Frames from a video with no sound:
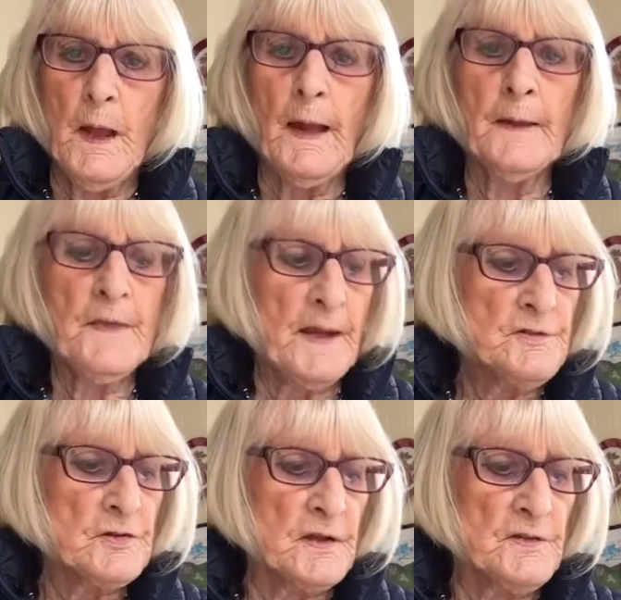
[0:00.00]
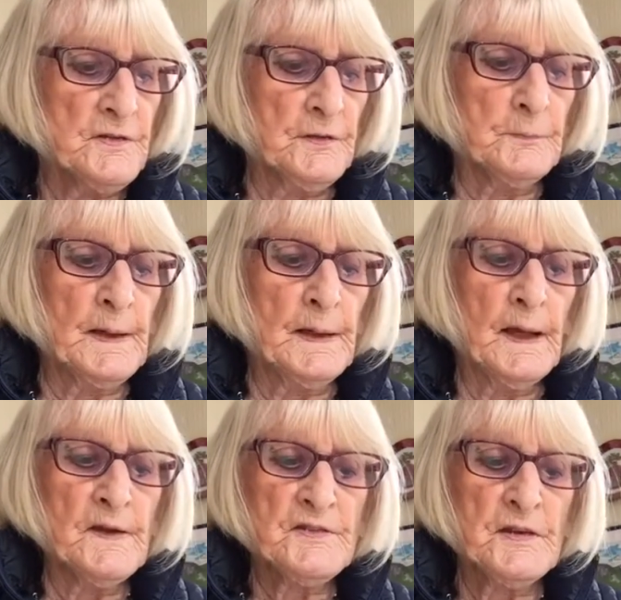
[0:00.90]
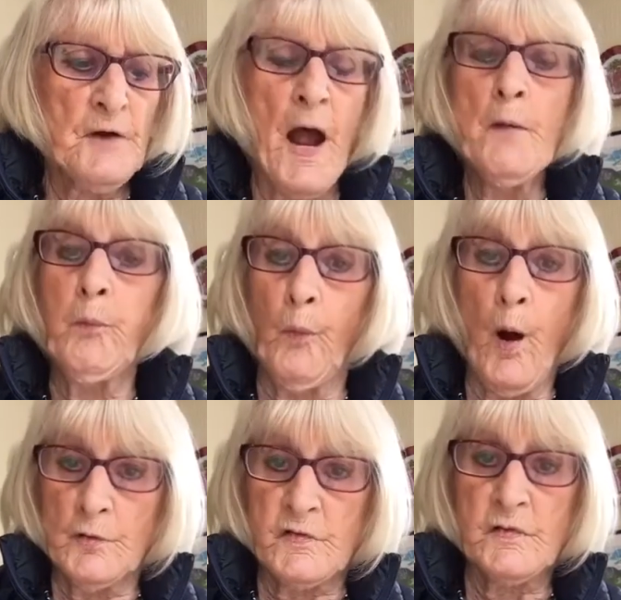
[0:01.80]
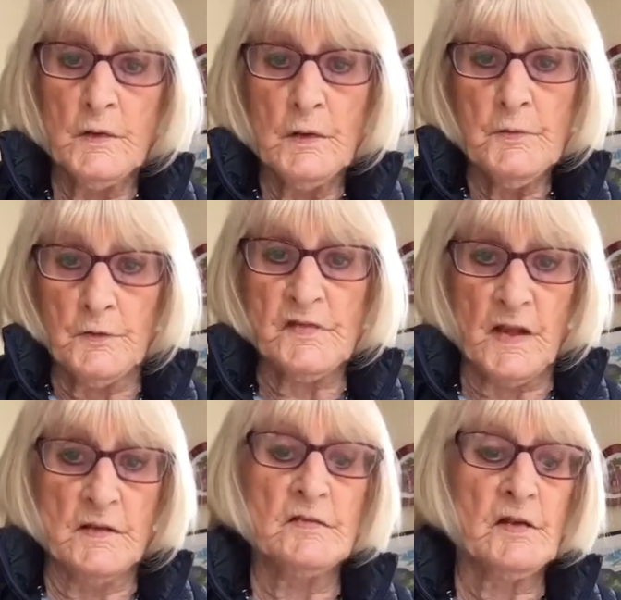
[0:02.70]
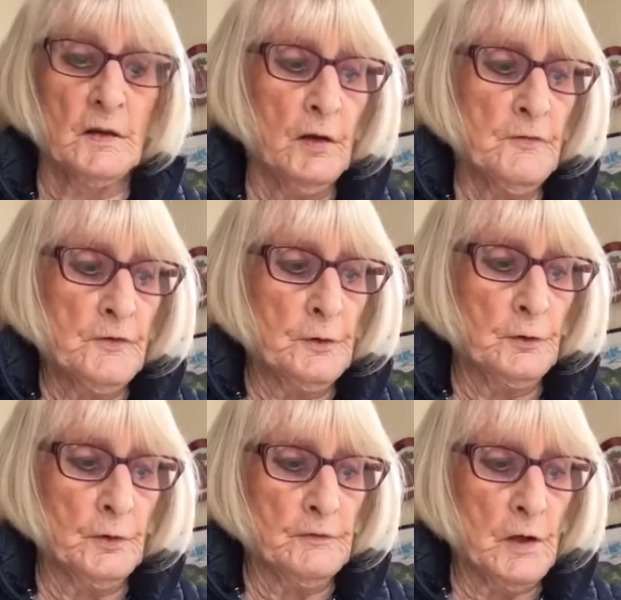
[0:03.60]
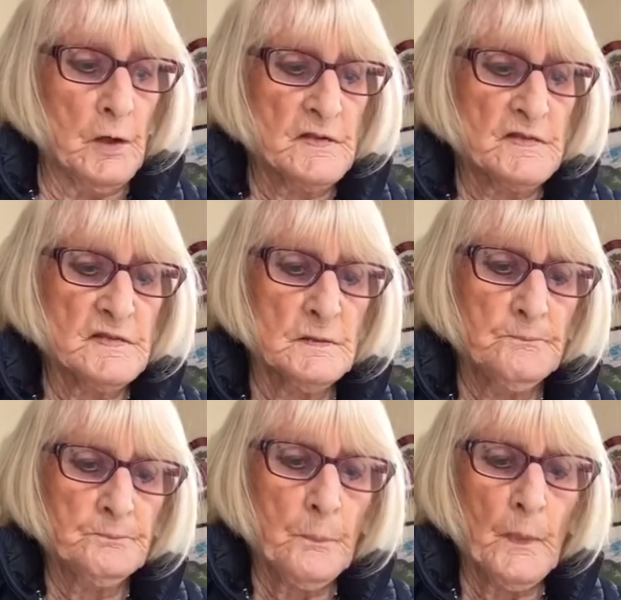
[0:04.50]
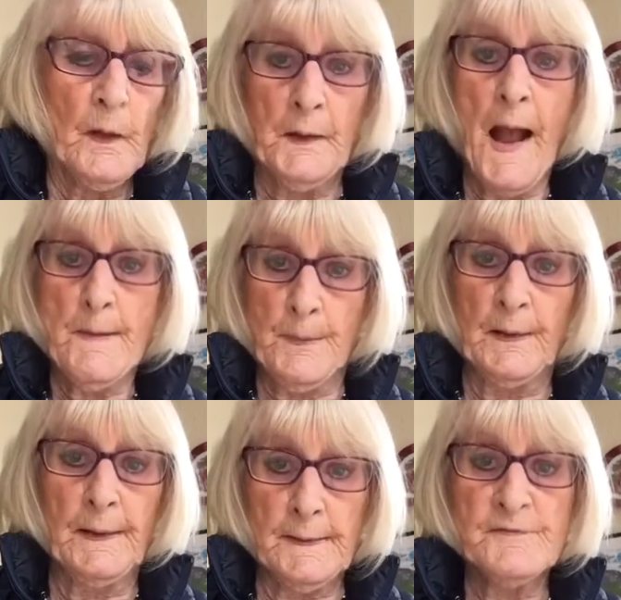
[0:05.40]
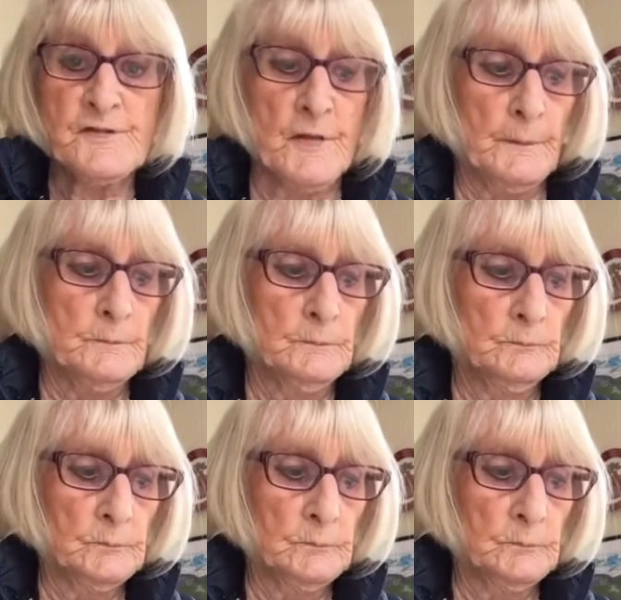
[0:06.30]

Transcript: and they treated me as if I was the centre of the universe, and I believed them.